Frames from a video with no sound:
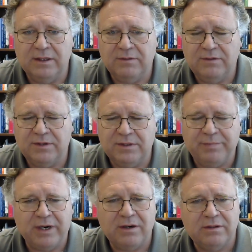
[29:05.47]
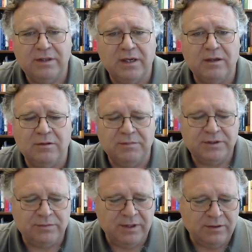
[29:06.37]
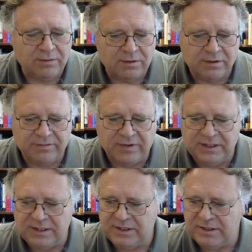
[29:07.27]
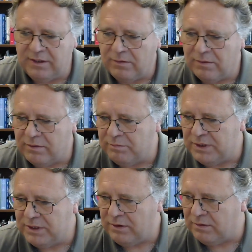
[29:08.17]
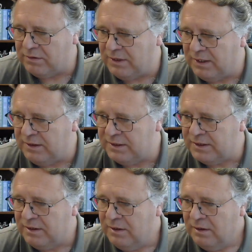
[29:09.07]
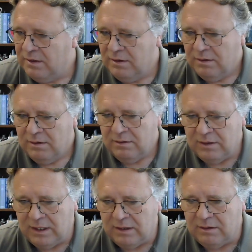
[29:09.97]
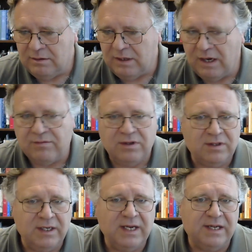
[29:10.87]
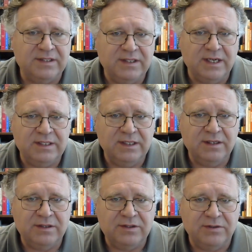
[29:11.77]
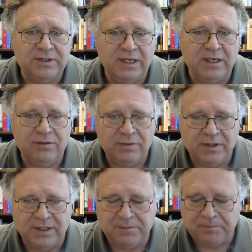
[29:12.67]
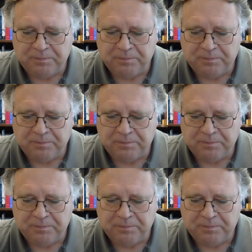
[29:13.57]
If there's a parallel between the order of ideas and the order of material things, then everything has an idea associated with it.